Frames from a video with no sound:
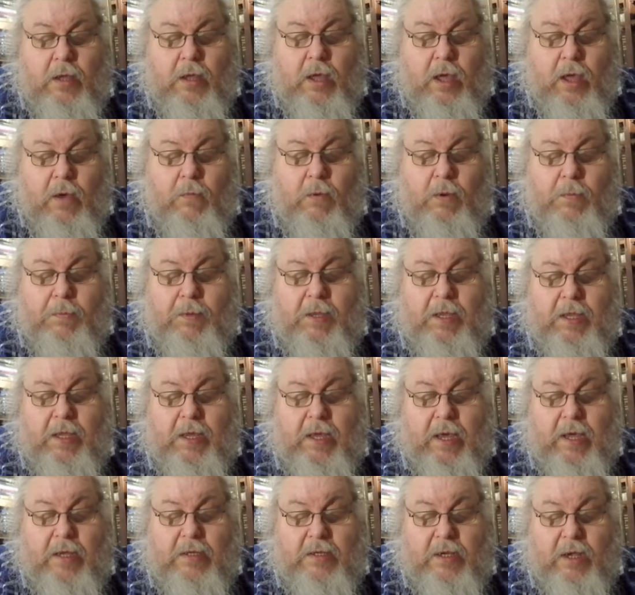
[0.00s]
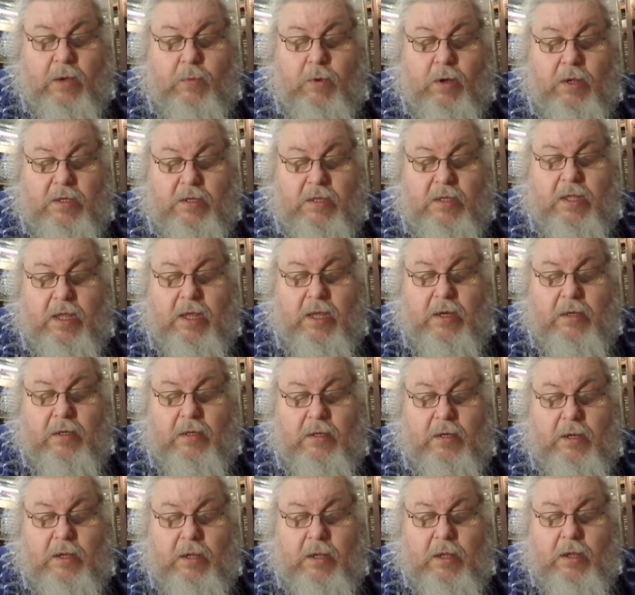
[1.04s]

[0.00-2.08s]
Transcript: I would be as I was then